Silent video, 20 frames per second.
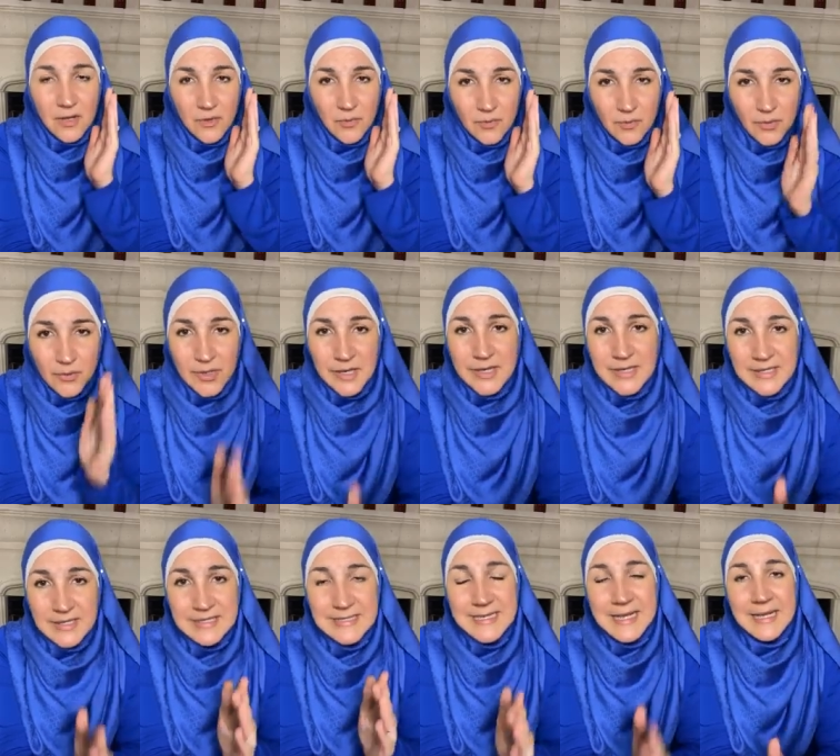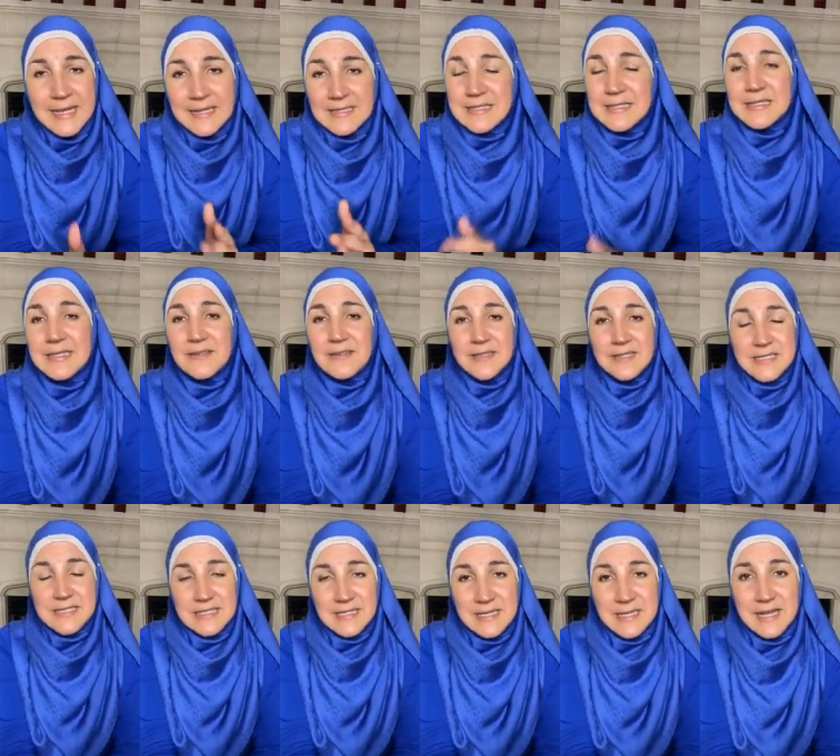really take it
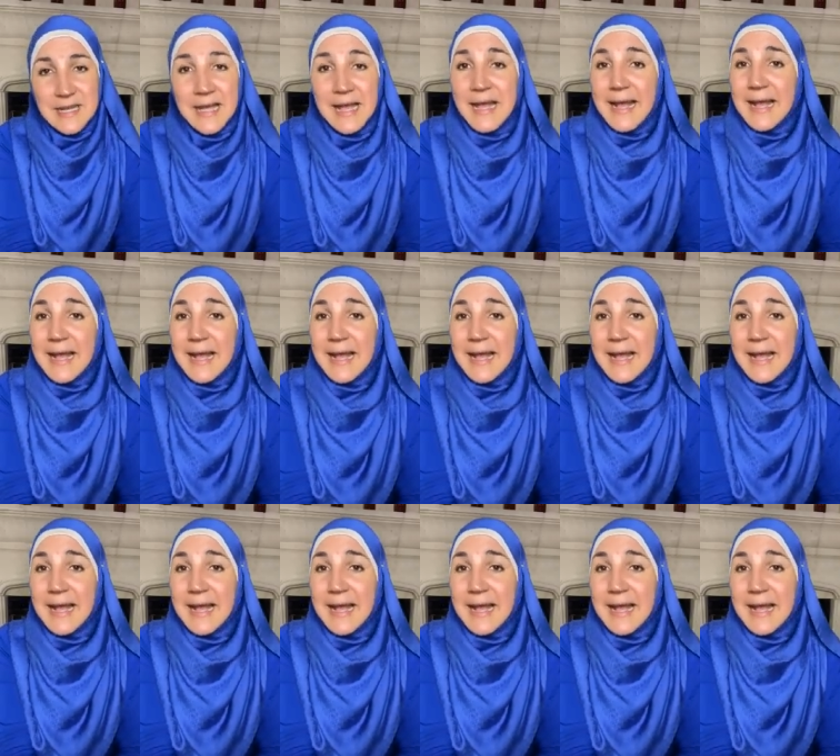seriously.